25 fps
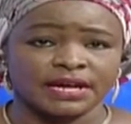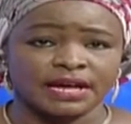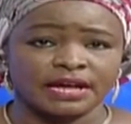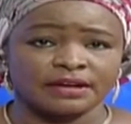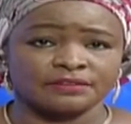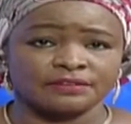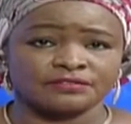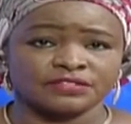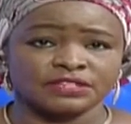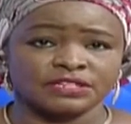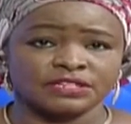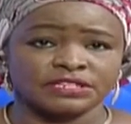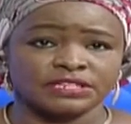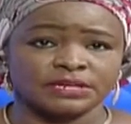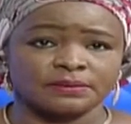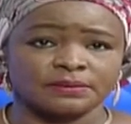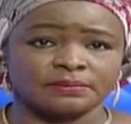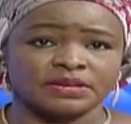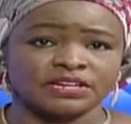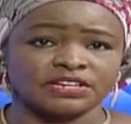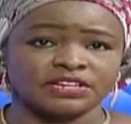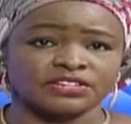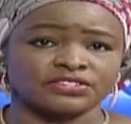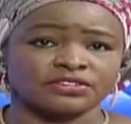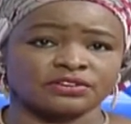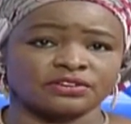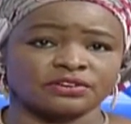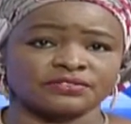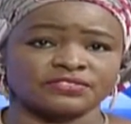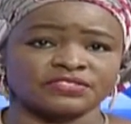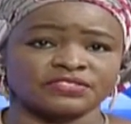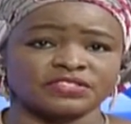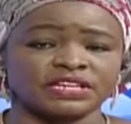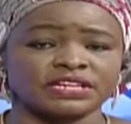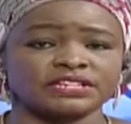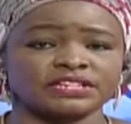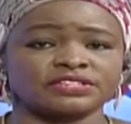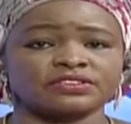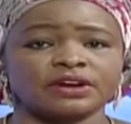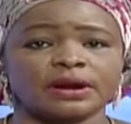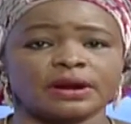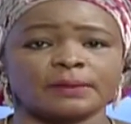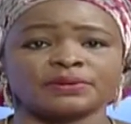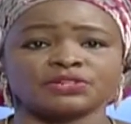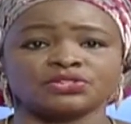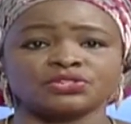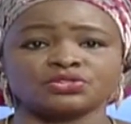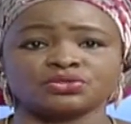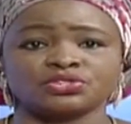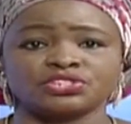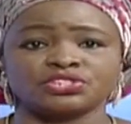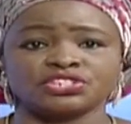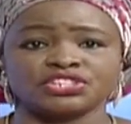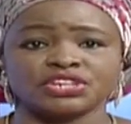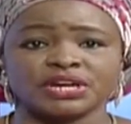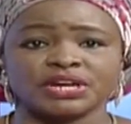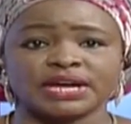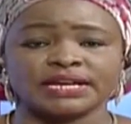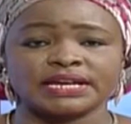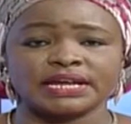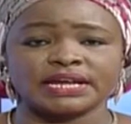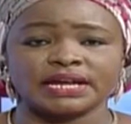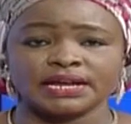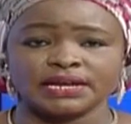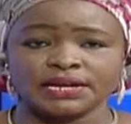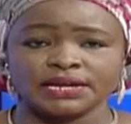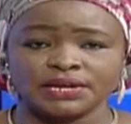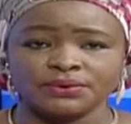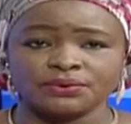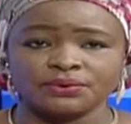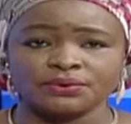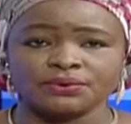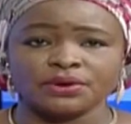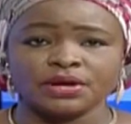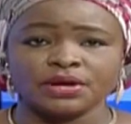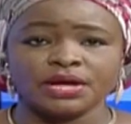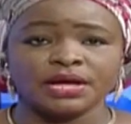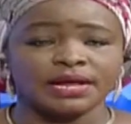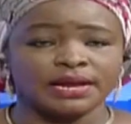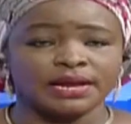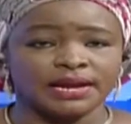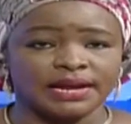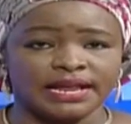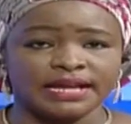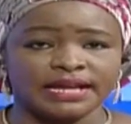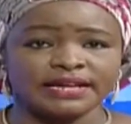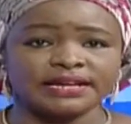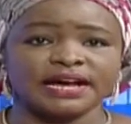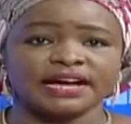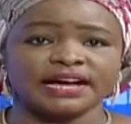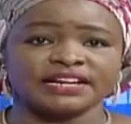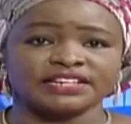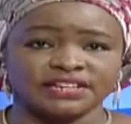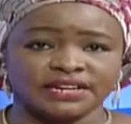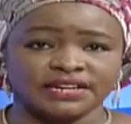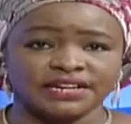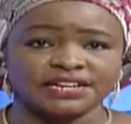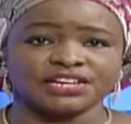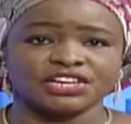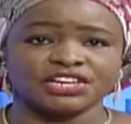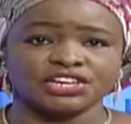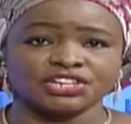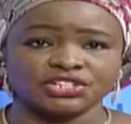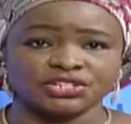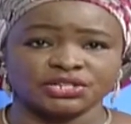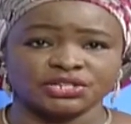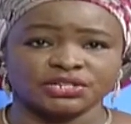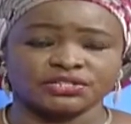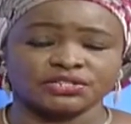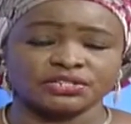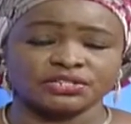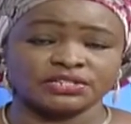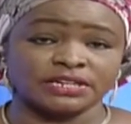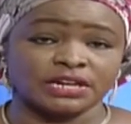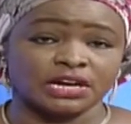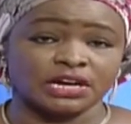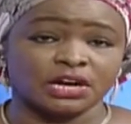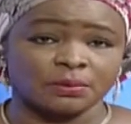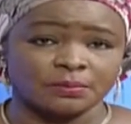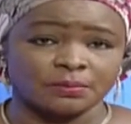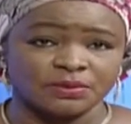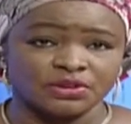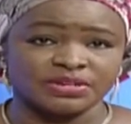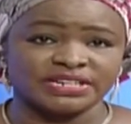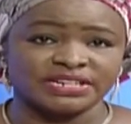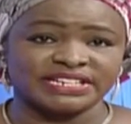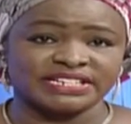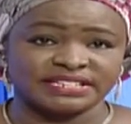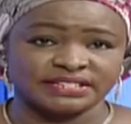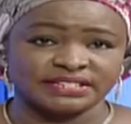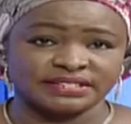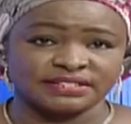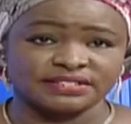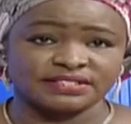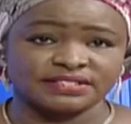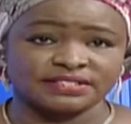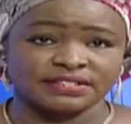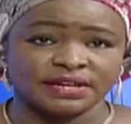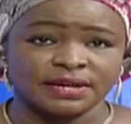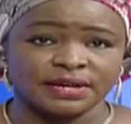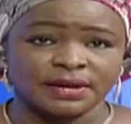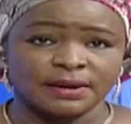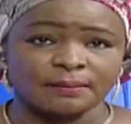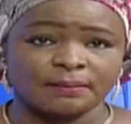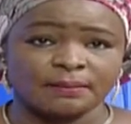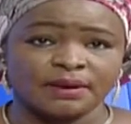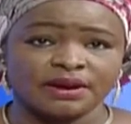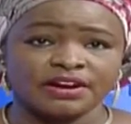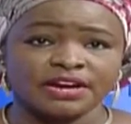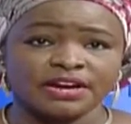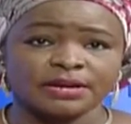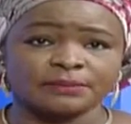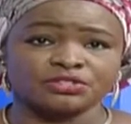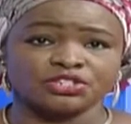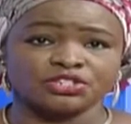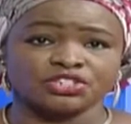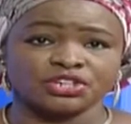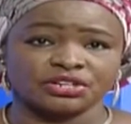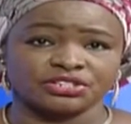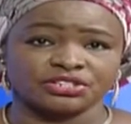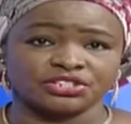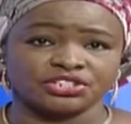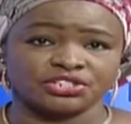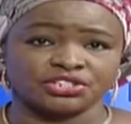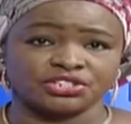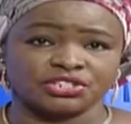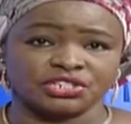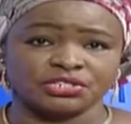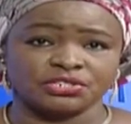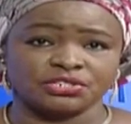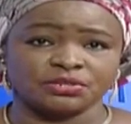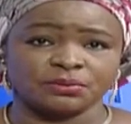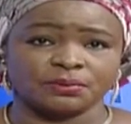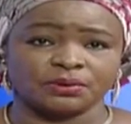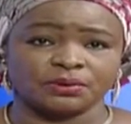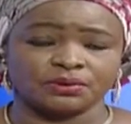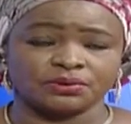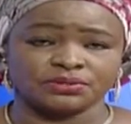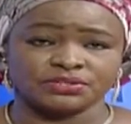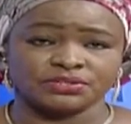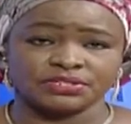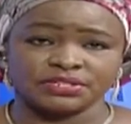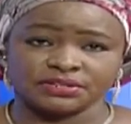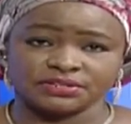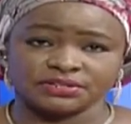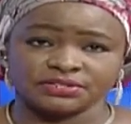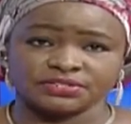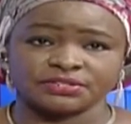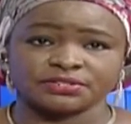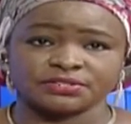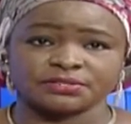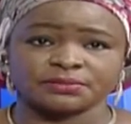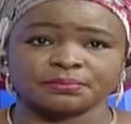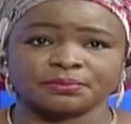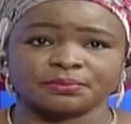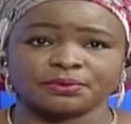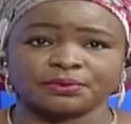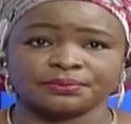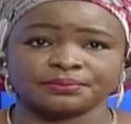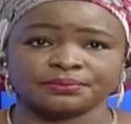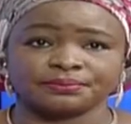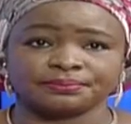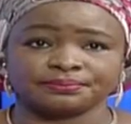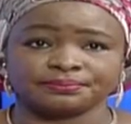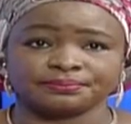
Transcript: FCT Minister of State Ramatu Tijani Aliu led a delegation to the communities. Mariam George Jitubo tells us more.